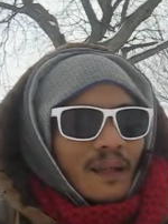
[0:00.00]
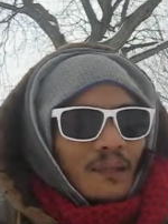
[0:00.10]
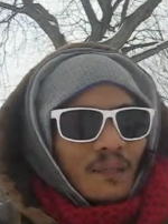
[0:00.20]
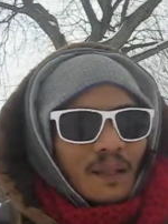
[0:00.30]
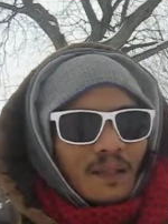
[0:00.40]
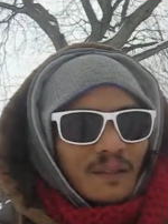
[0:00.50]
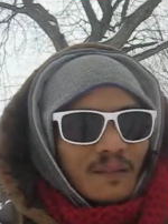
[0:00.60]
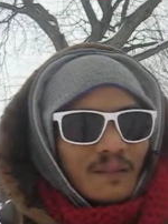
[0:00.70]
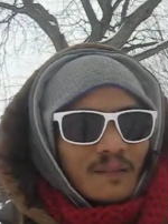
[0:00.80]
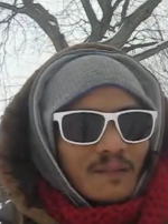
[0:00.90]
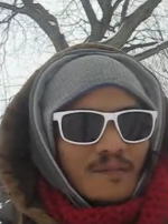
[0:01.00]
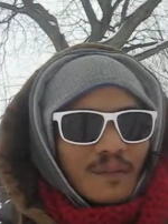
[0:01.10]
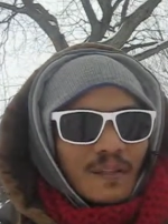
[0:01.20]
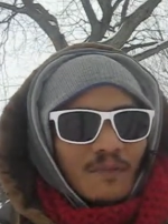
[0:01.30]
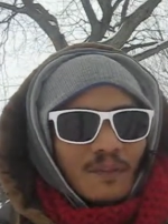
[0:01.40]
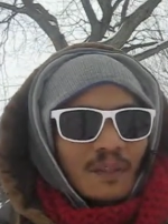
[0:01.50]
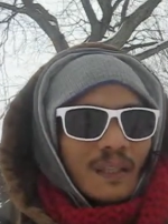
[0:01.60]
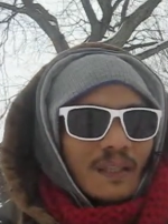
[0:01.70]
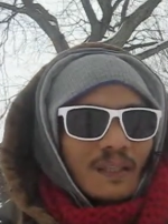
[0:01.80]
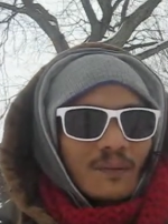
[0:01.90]
that one fateful
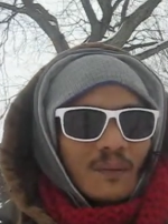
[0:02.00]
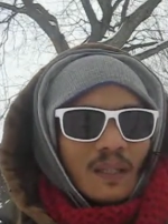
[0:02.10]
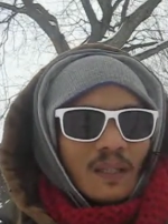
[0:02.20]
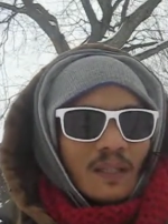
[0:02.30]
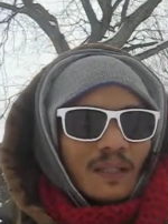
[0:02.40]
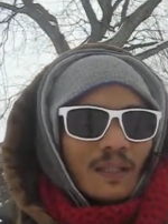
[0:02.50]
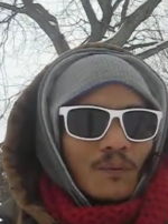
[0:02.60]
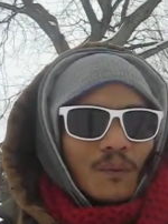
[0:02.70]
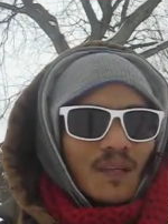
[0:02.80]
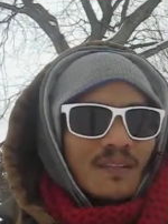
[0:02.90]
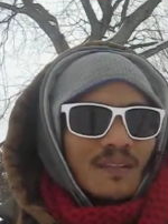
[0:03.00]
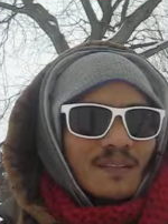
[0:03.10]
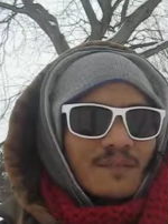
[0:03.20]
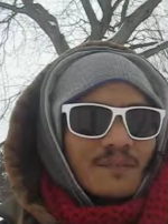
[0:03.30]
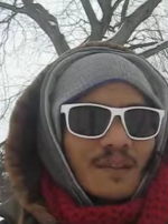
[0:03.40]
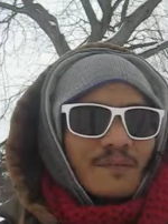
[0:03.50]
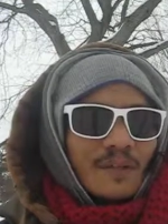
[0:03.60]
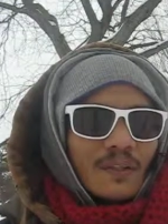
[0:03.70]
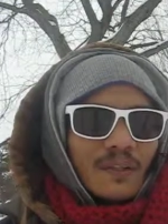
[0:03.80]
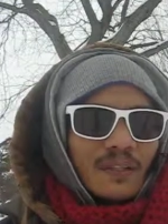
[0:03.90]
day where it was very,
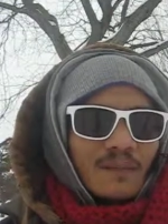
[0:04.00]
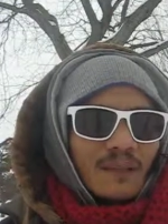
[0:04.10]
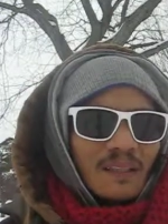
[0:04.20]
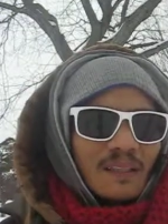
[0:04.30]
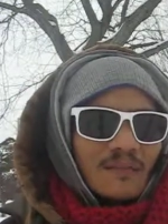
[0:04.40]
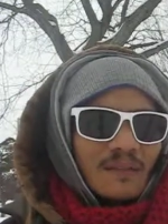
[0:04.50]
very dark in my life.